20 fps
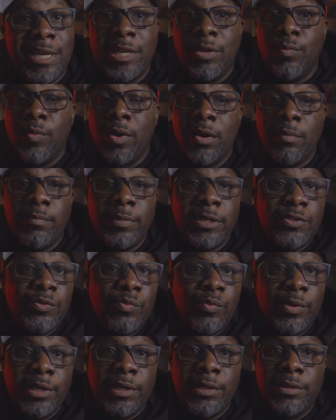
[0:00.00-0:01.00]
anywhere
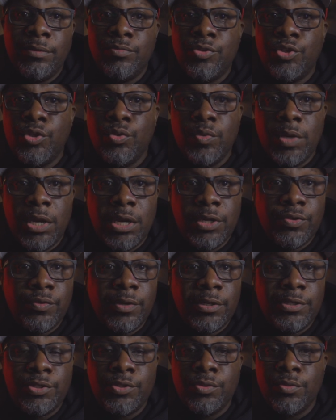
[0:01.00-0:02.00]
between
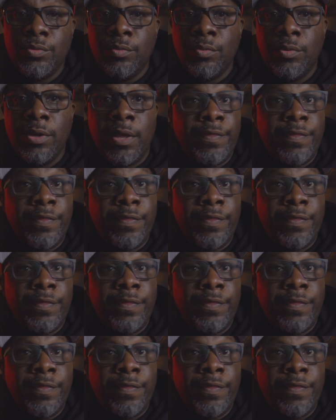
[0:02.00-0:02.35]
$200 to